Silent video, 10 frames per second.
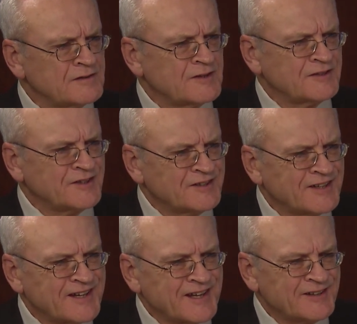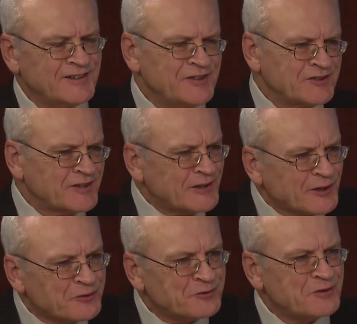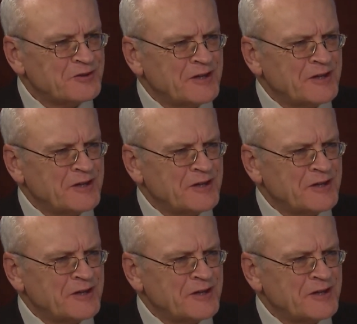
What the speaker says: to get at least closer to